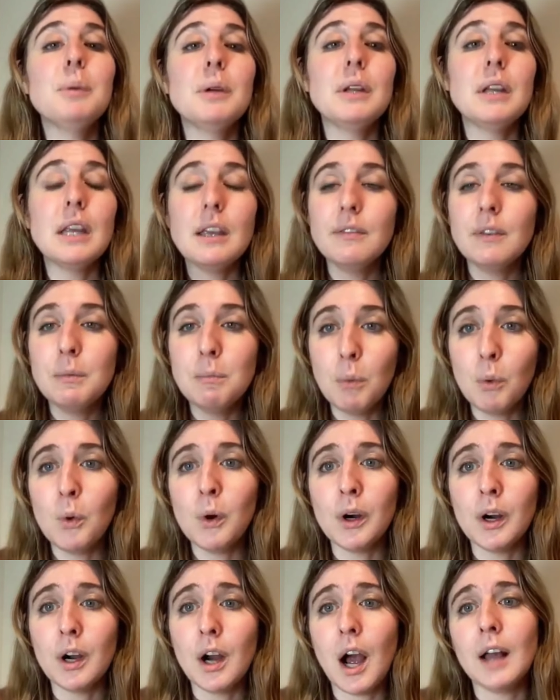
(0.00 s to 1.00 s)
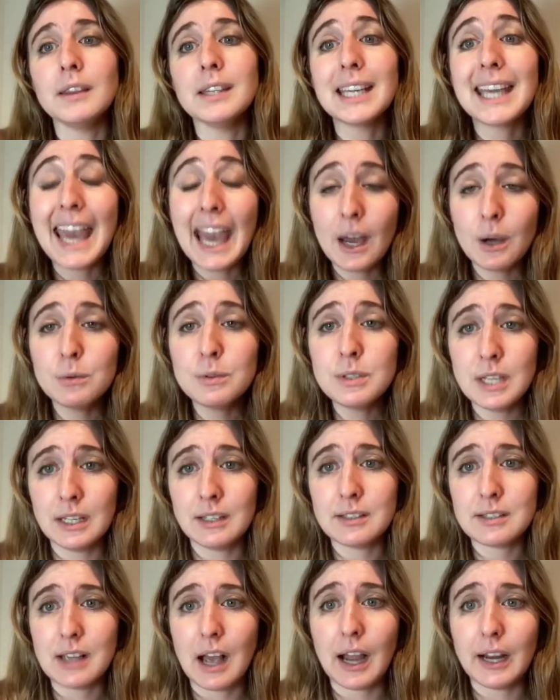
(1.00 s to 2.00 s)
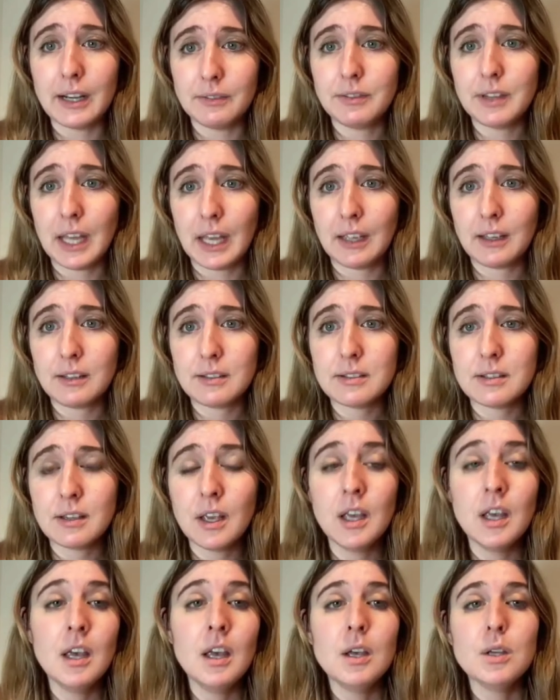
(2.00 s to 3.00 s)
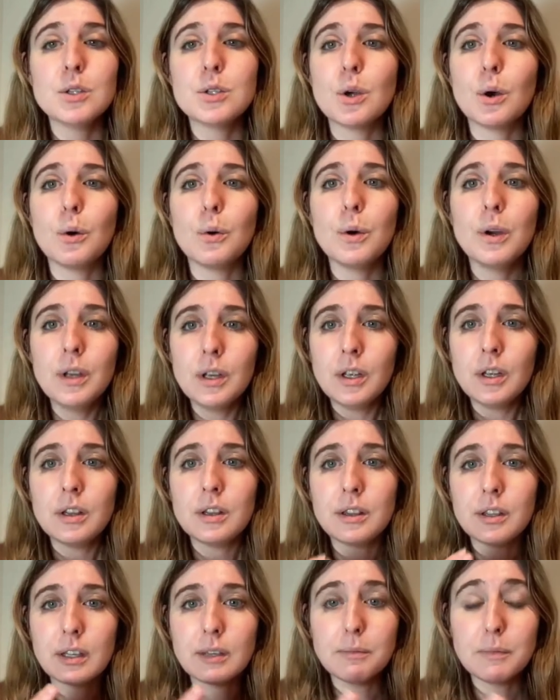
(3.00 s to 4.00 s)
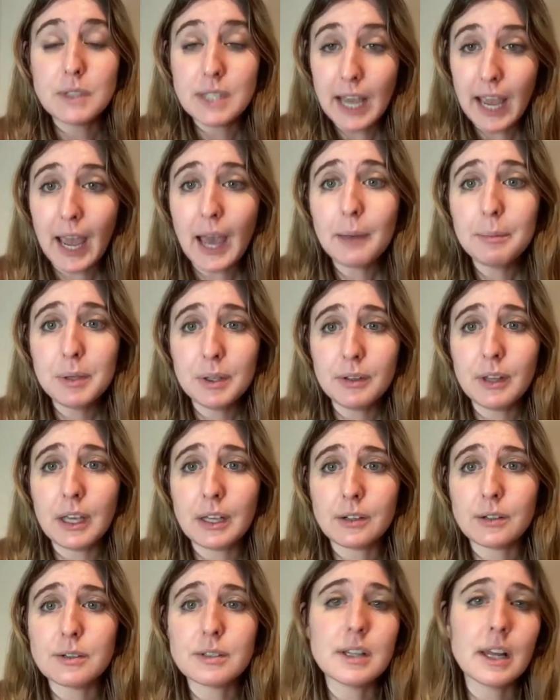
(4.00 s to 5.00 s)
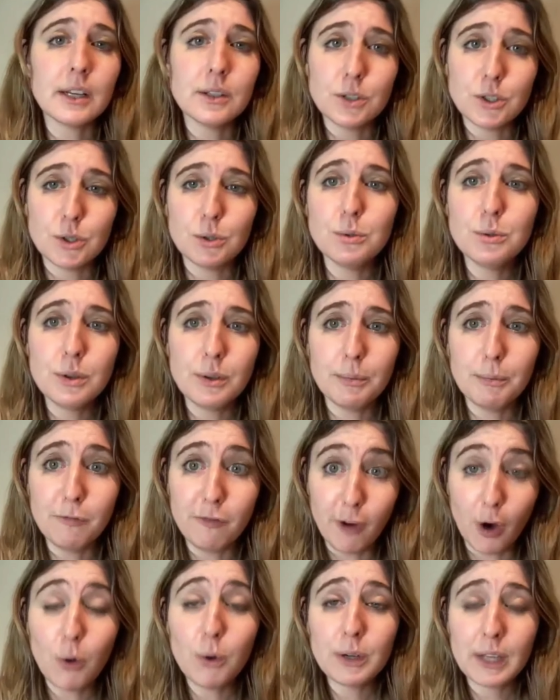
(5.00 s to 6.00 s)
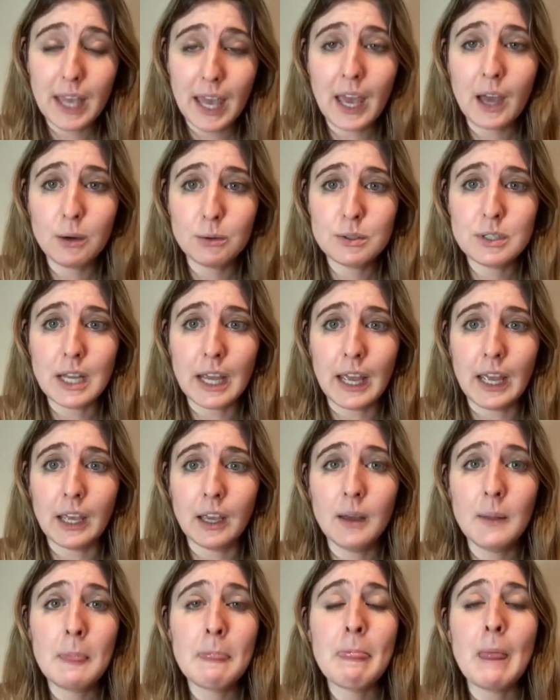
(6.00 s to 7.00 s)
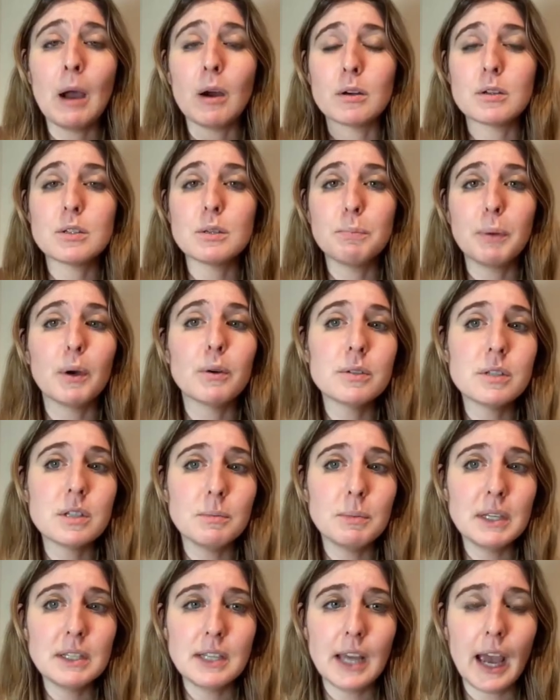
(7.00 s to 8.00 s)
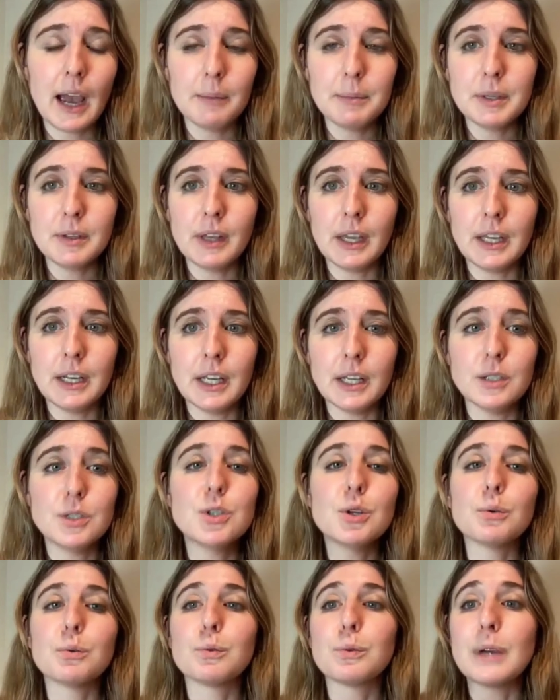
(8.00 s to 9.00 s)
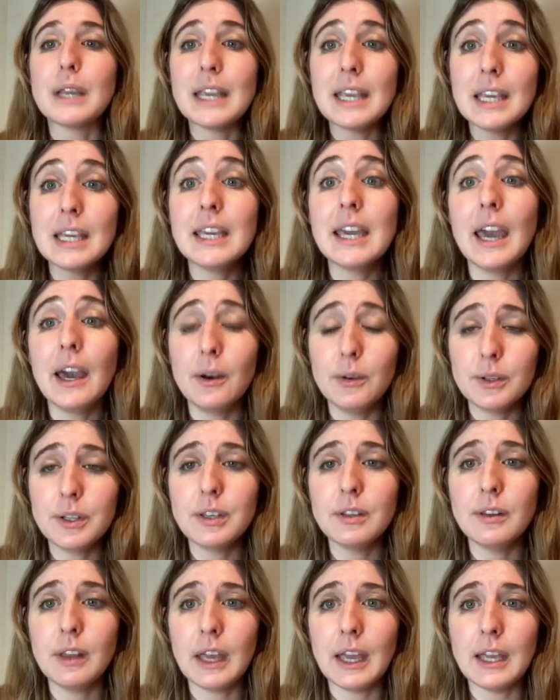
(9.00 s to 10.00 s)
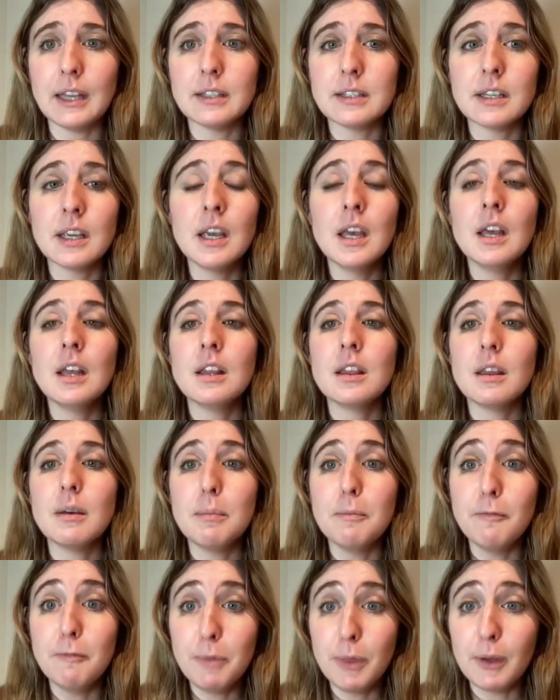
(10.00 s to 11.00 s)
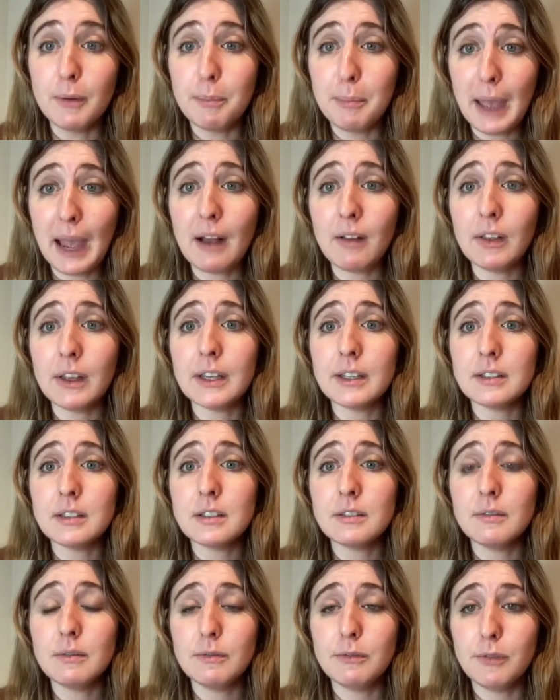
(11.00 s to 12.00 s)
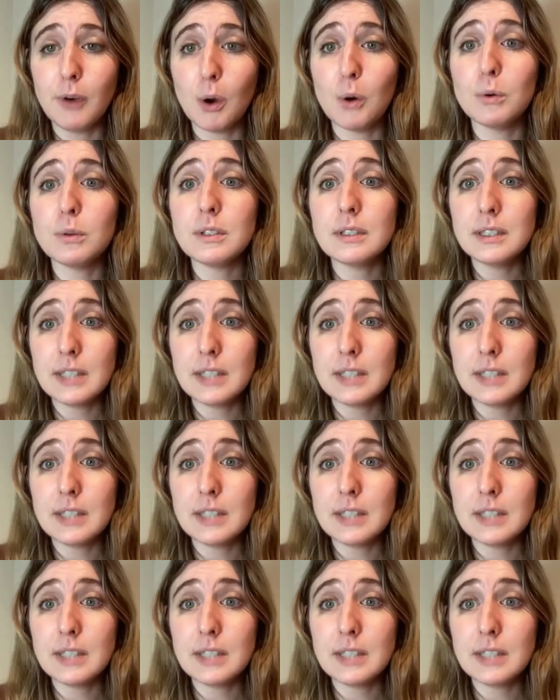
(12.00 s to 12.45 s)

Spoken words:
But even more on the counting side of things. So the tabulators that do the vote counting are supposed to be tabulated to recalculate the ballot vote